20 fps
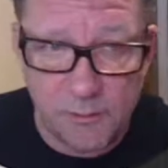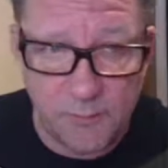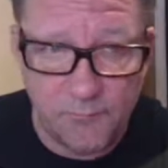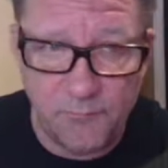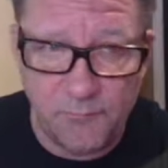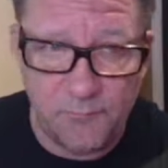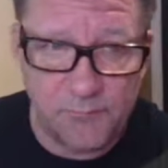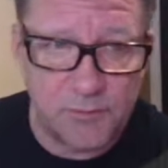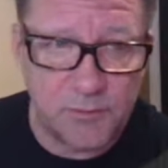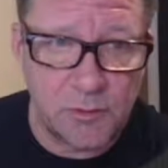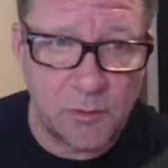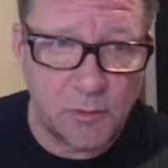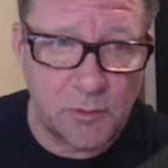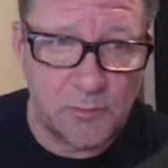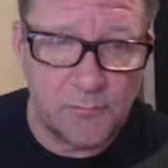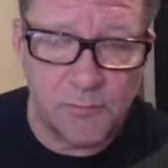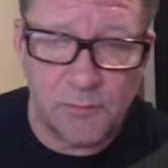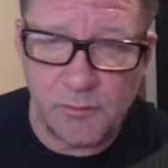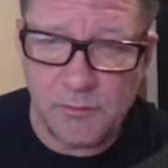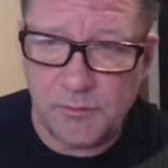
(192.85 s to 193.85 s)
solely
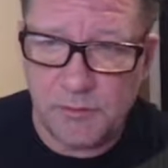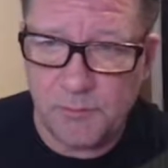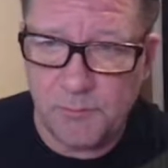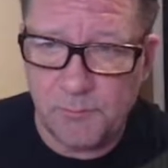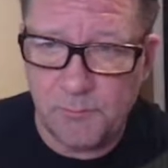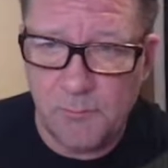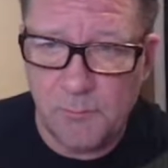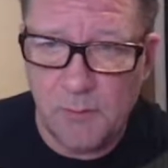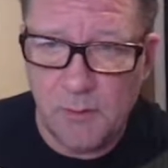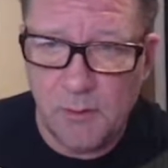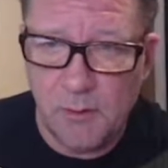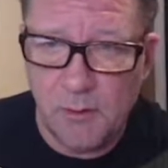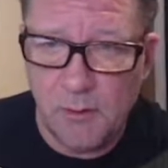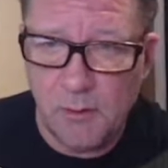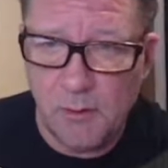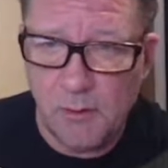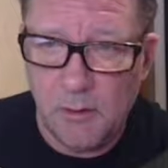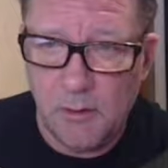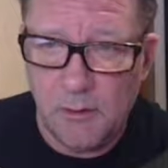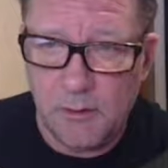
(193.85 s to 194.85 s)
for
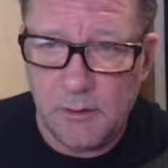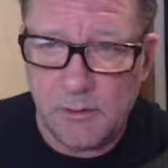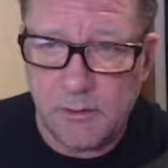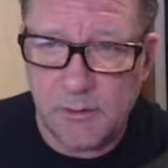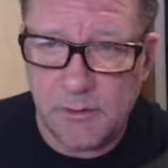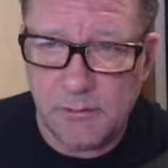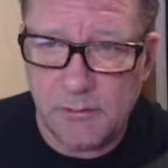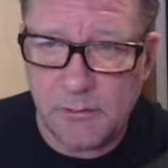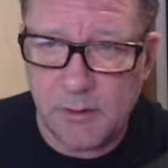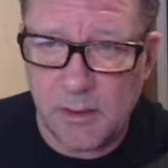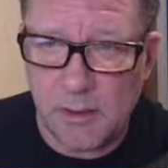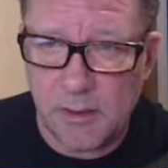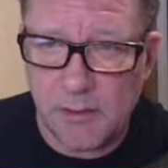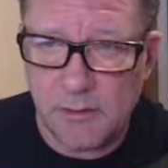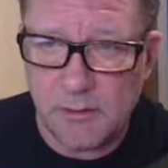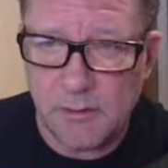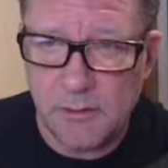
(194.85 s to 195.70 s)
this use case.